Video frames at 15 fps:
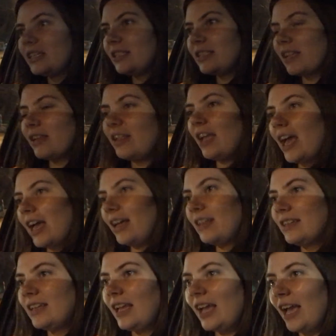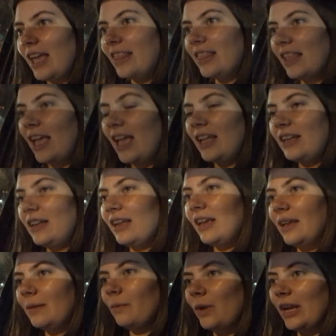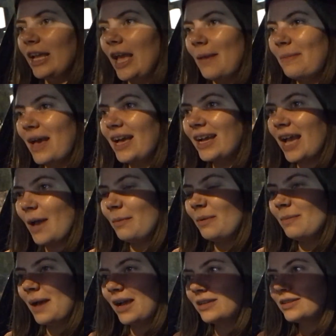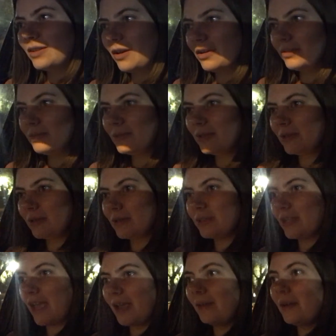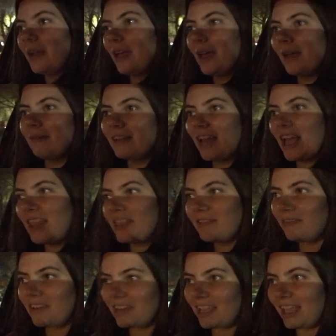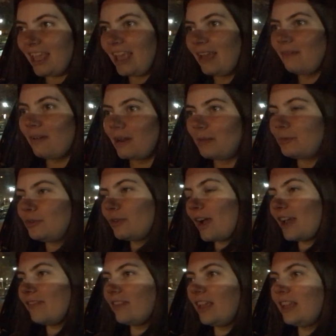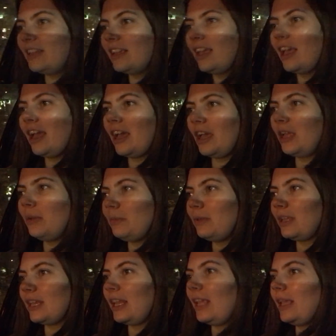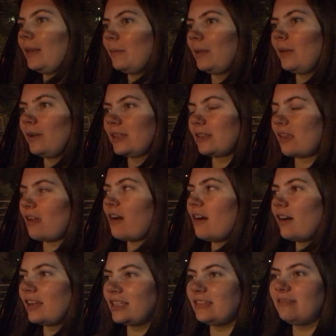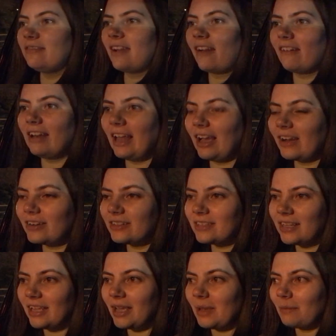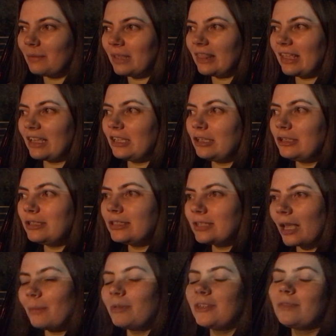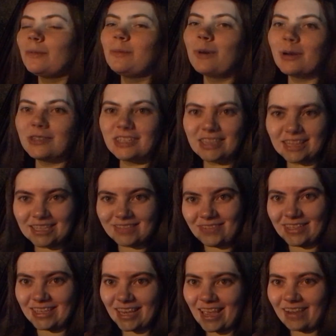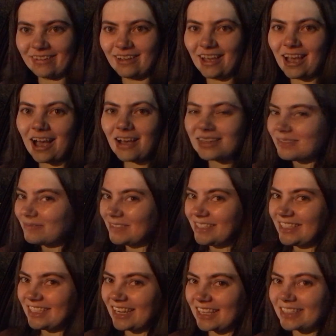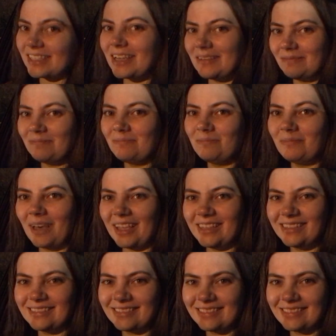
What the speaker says: So yeah, and then when I get back I'll be back to the hospital. So I'm going to end the vlog here while I'm driving. I hope you can hear me because the car is very loud. But thank you so much for watching this video. I'll speak to you next time. Bye.